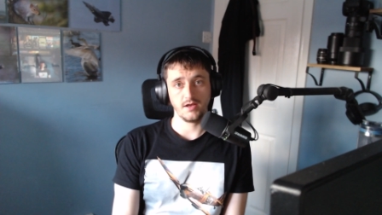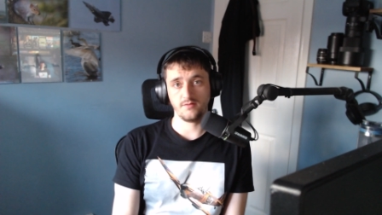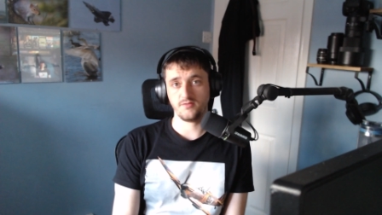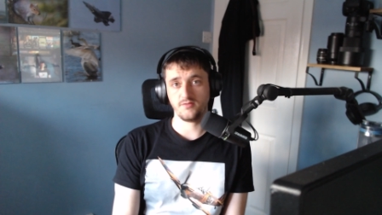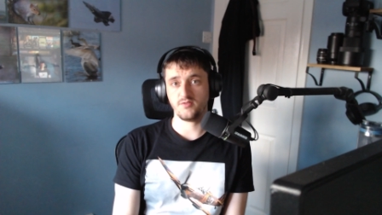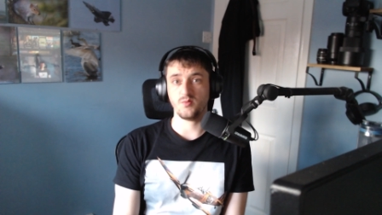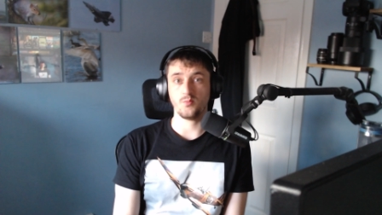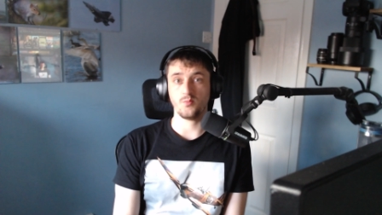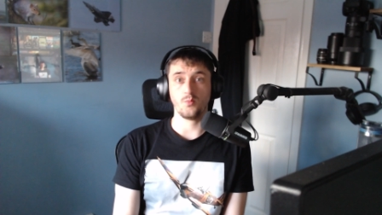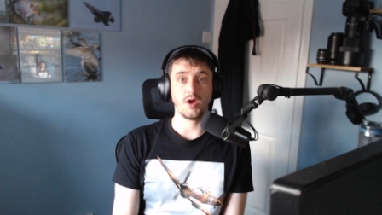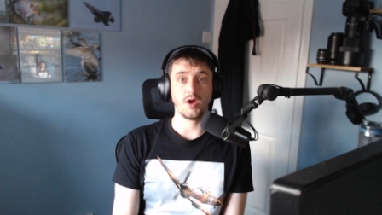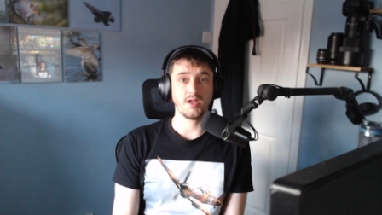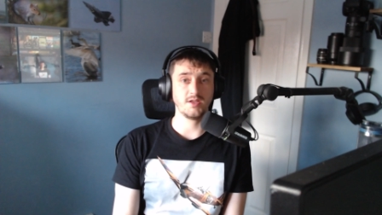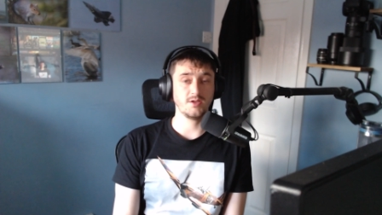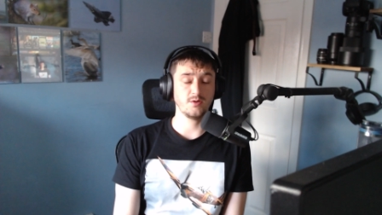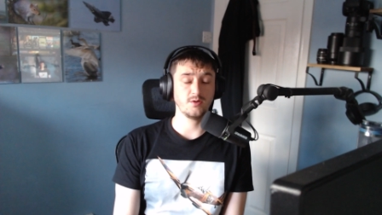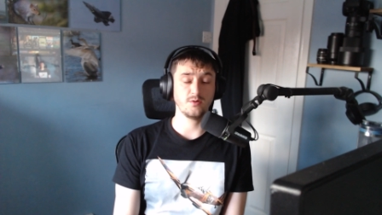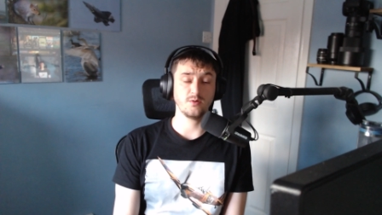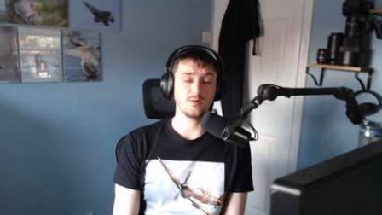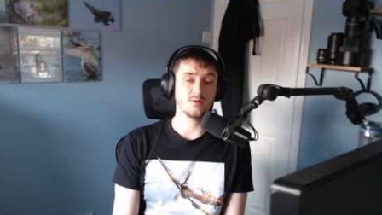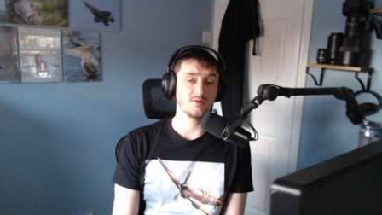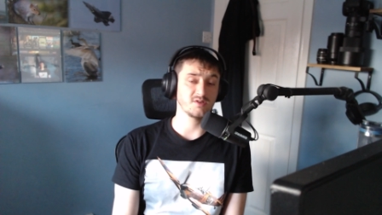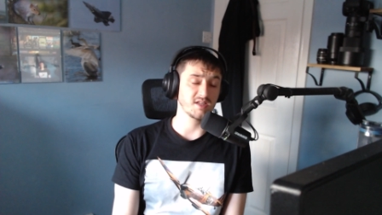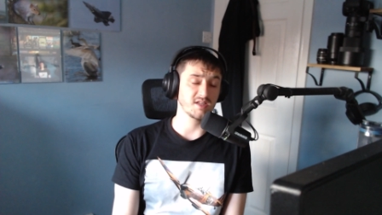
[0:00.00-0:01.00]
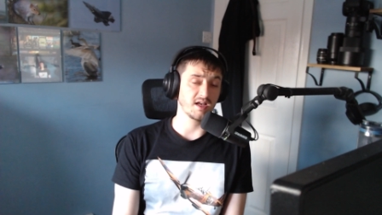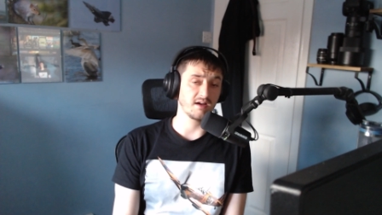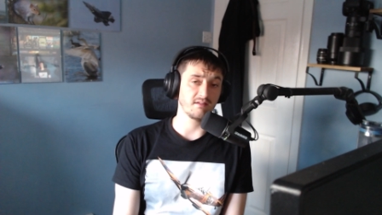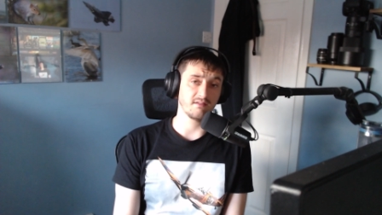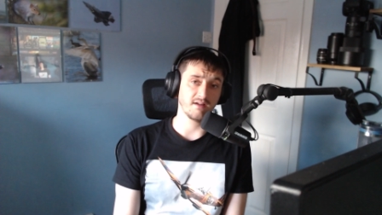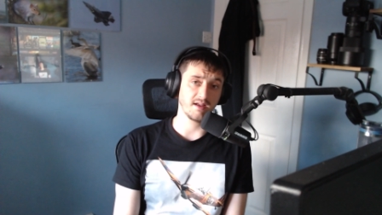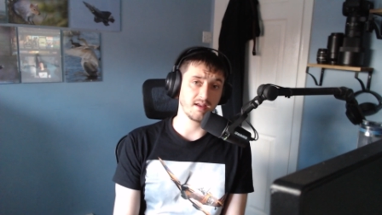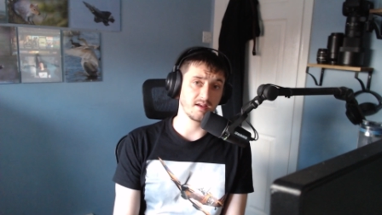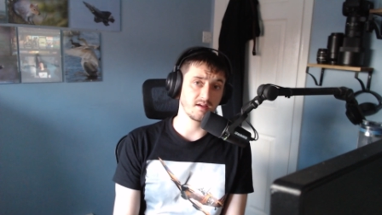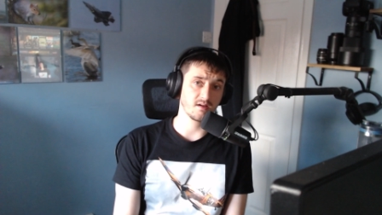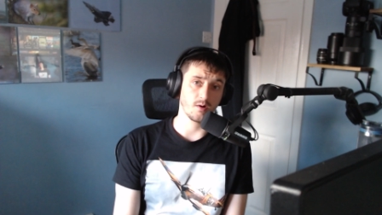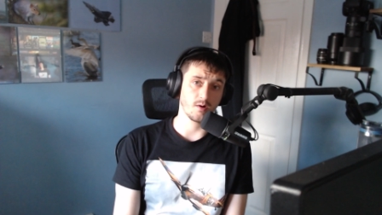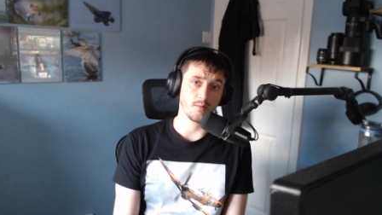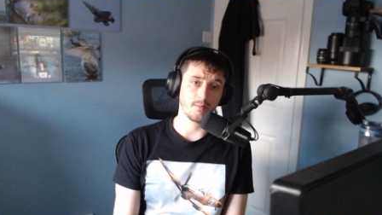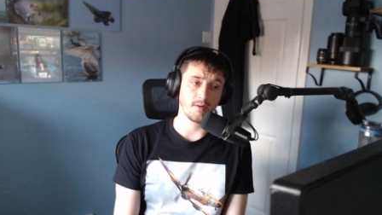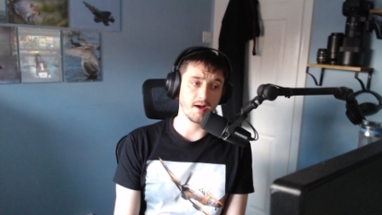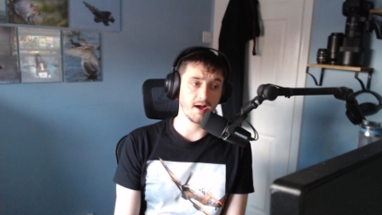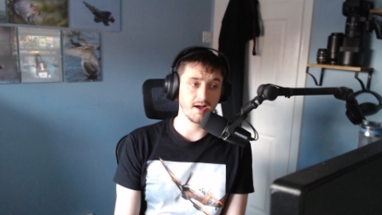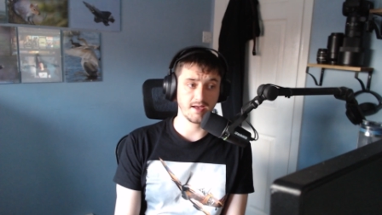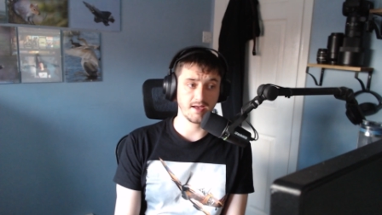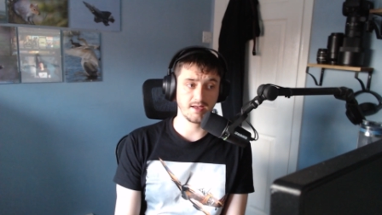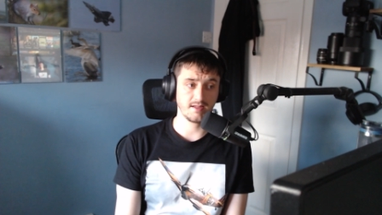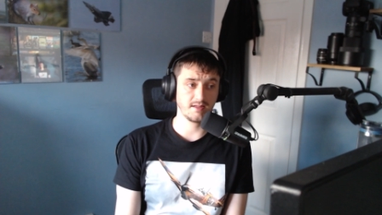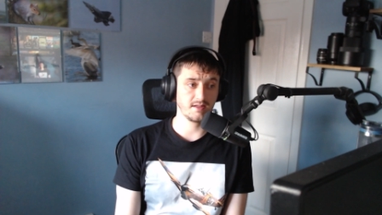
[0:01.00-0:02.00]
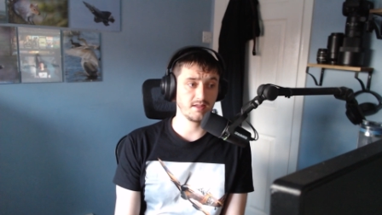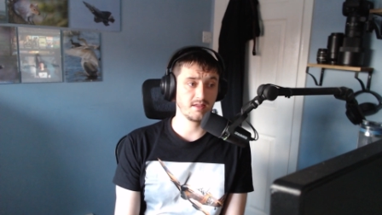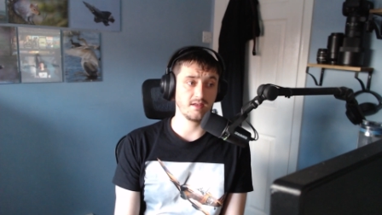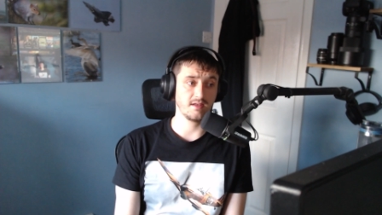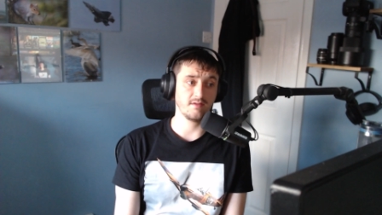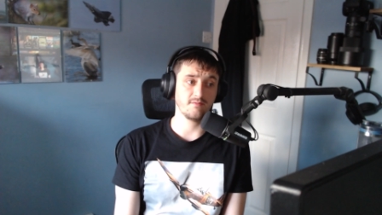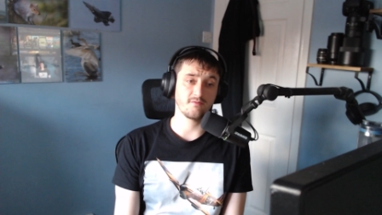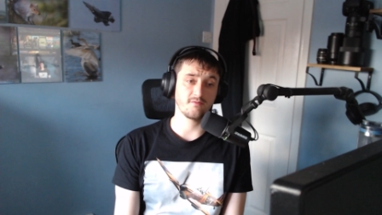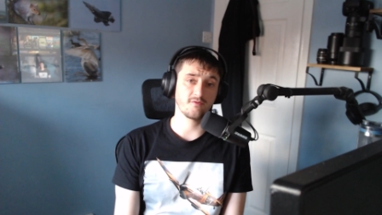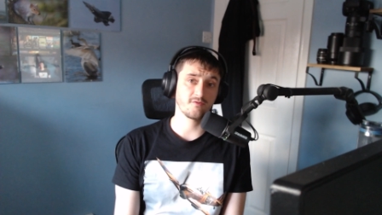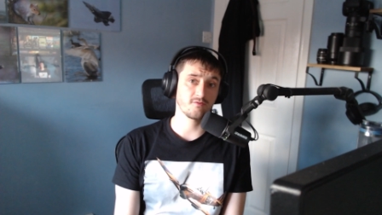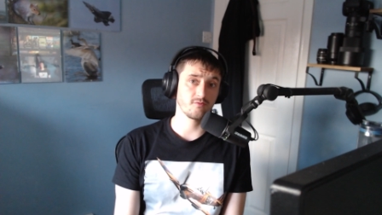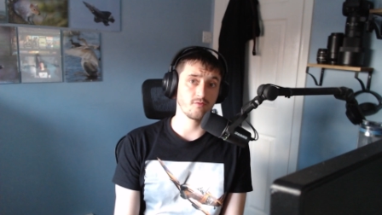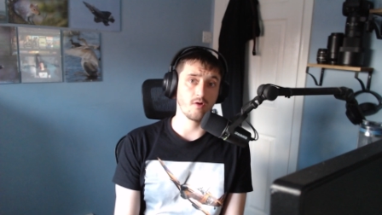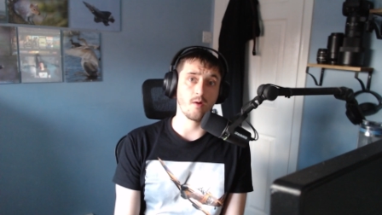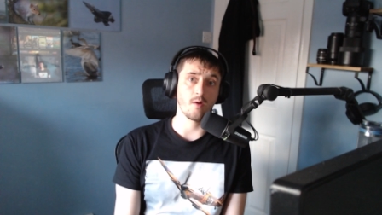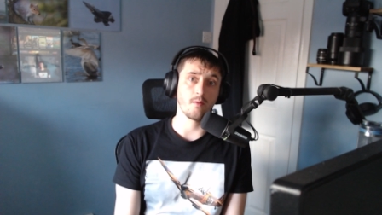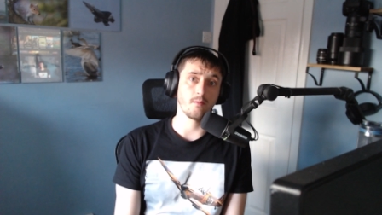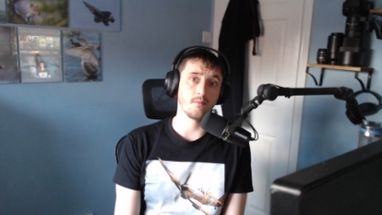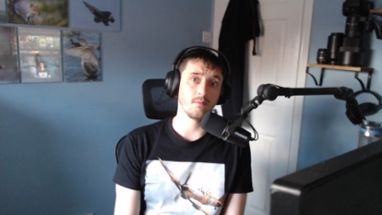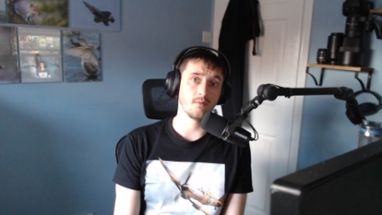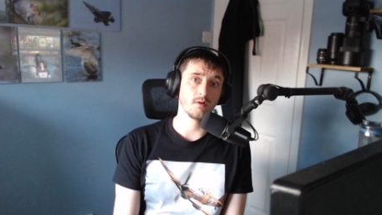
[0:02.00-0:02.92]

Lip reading: when you use that link, or buy anything from